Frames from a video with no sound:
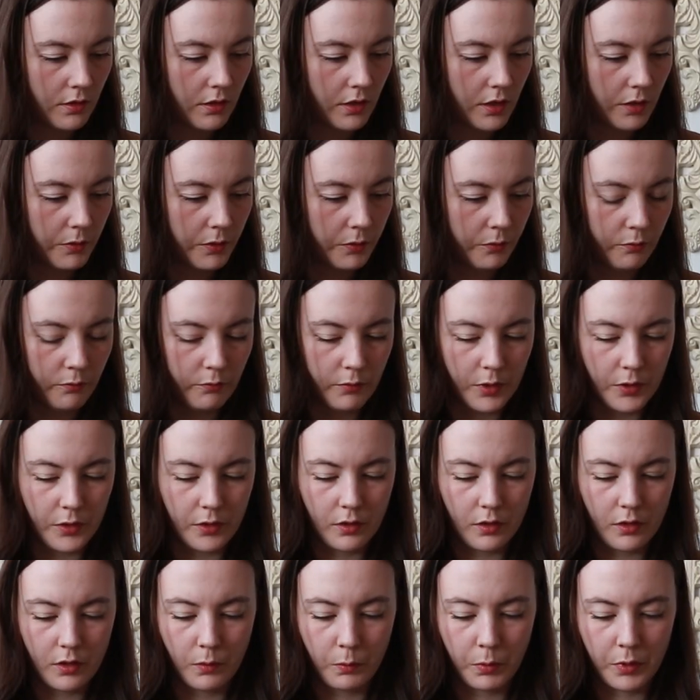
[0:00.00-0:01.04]
That one
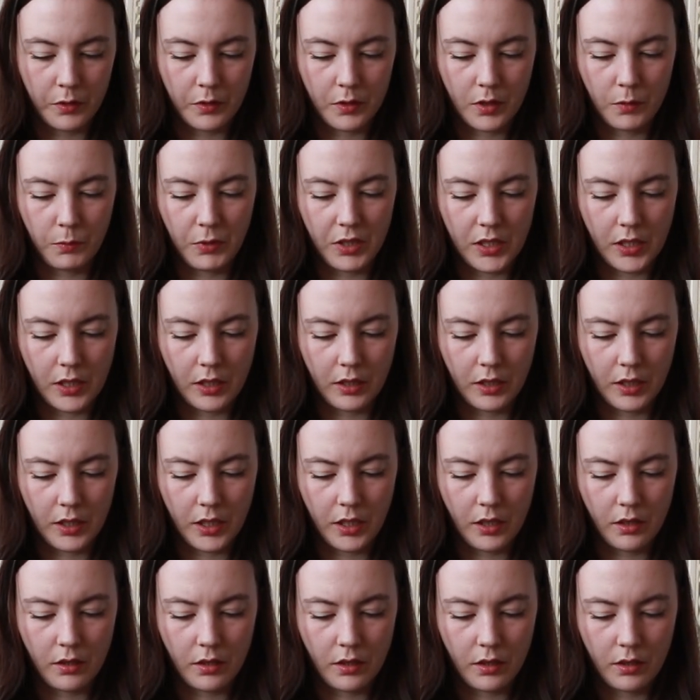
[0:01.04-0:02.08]
wasn't supposed to be tied
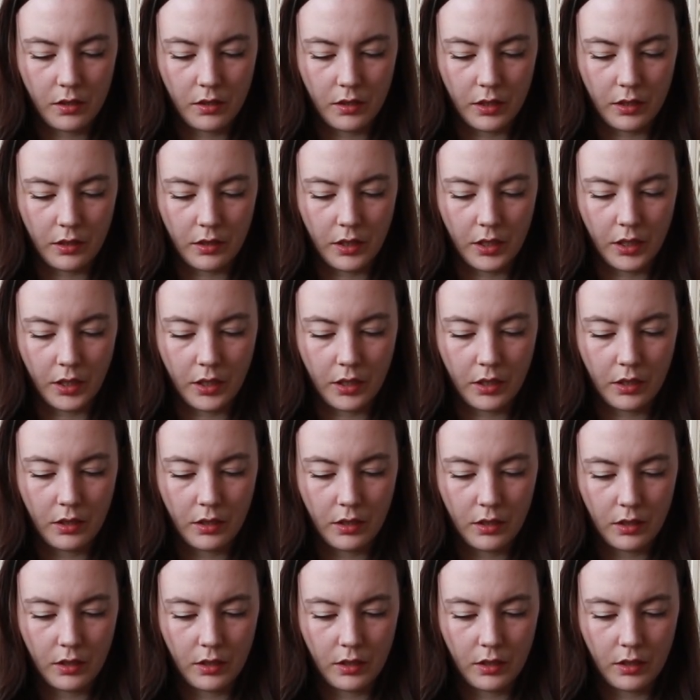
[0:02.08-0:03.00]
here, I think.